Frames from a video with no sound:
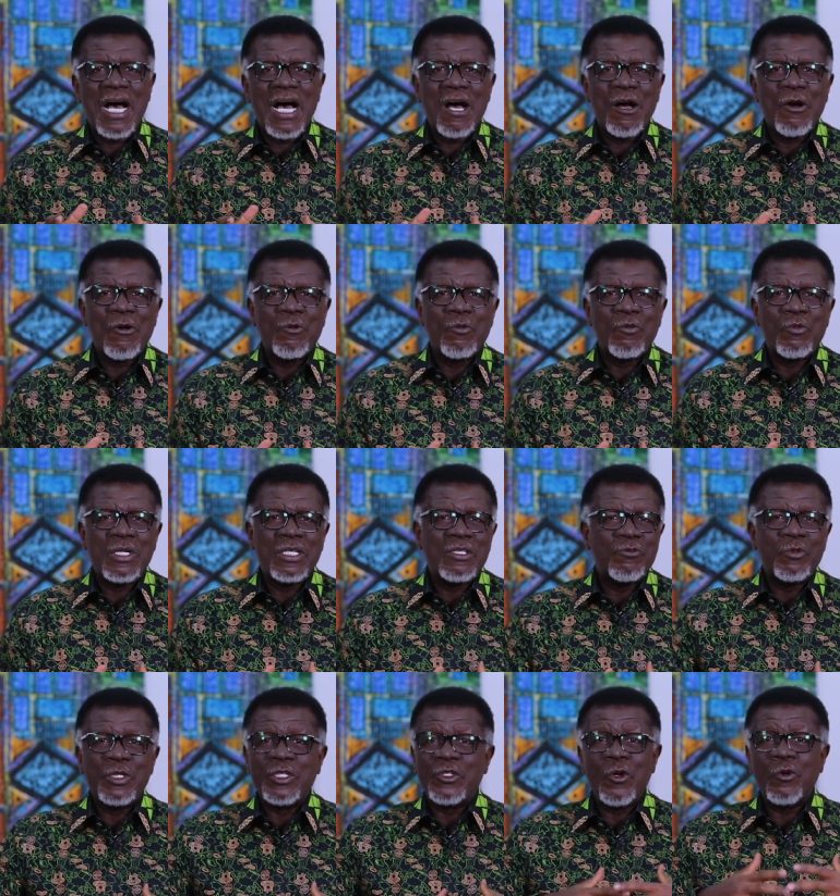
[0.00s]
uh, we,
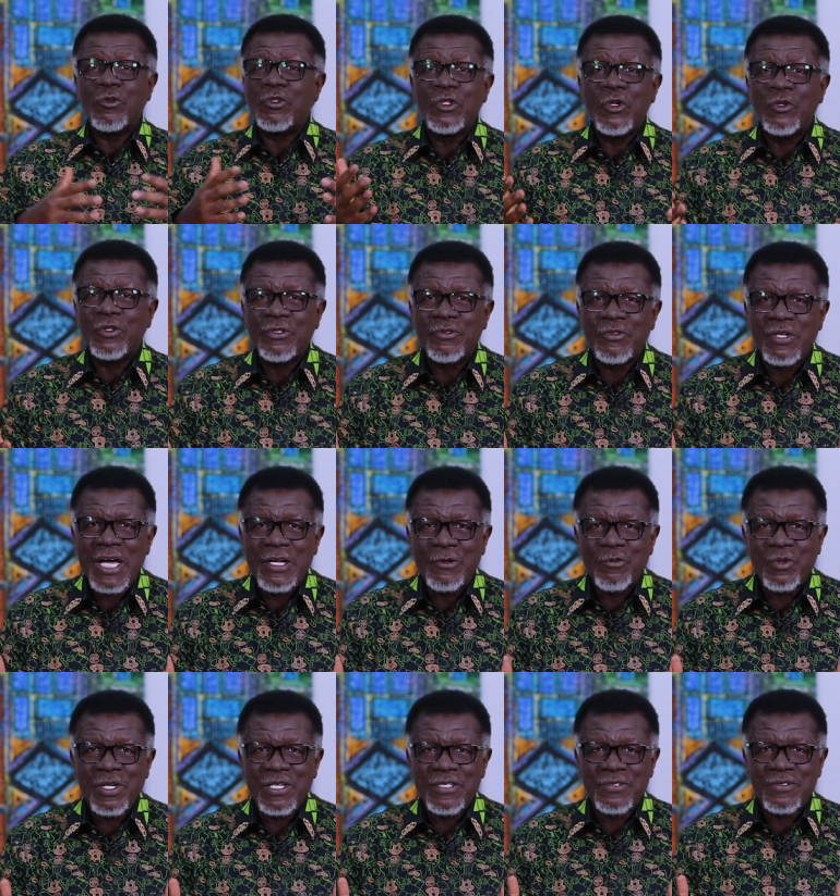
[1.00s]
we don't know the right
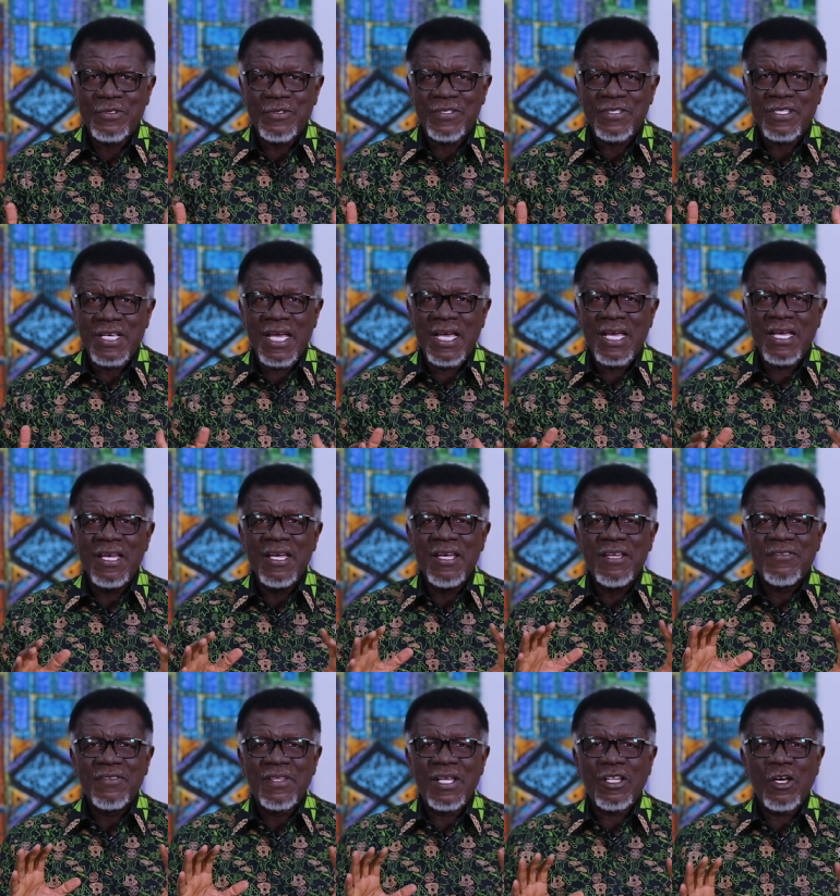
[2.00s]
words to say,
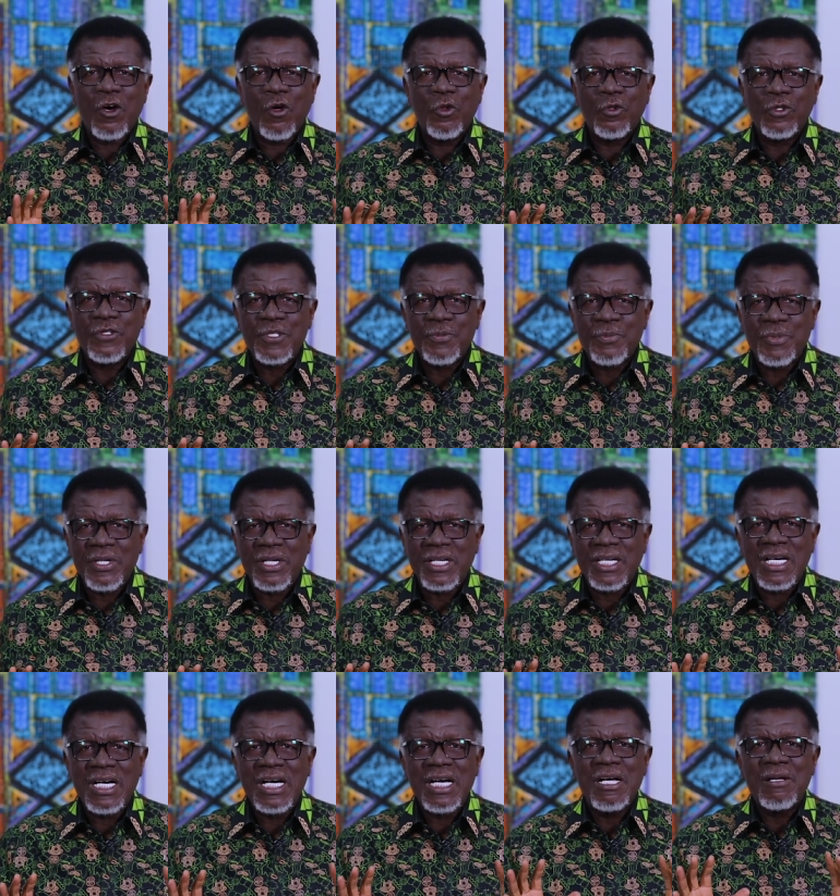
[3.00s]
that the Holy
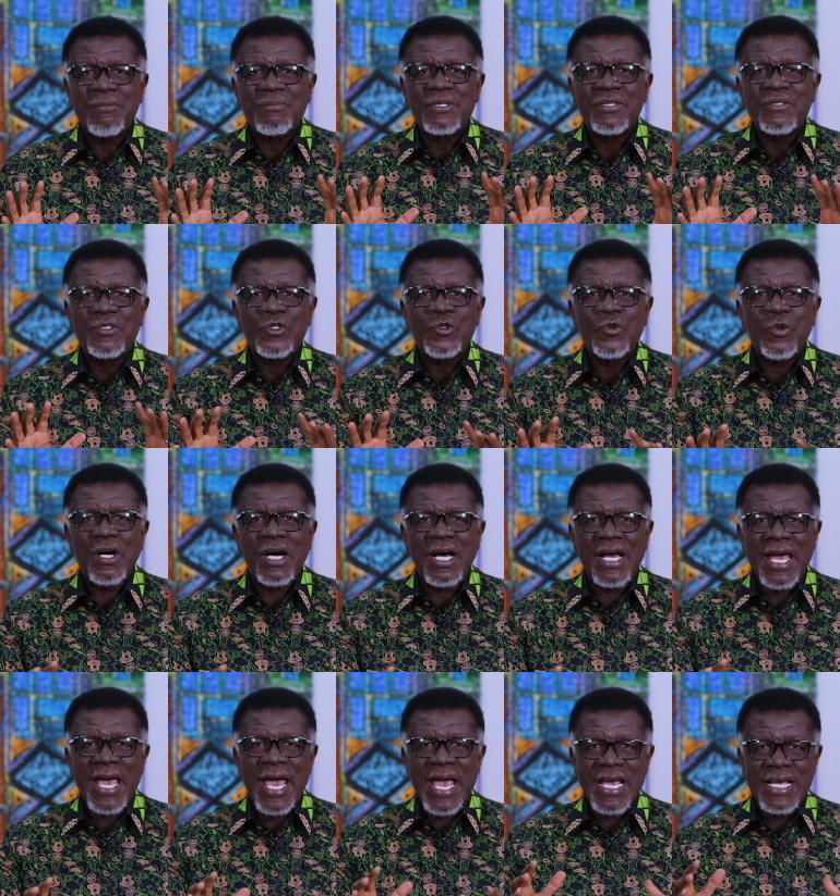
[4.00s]
Spirit comes to
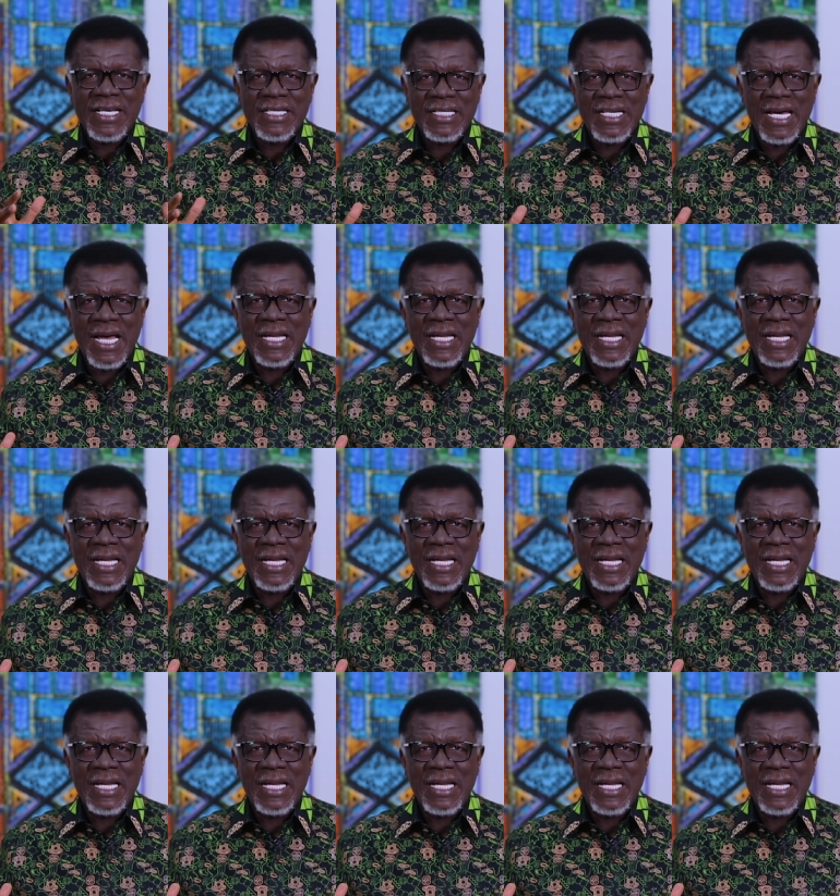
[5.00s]
our aid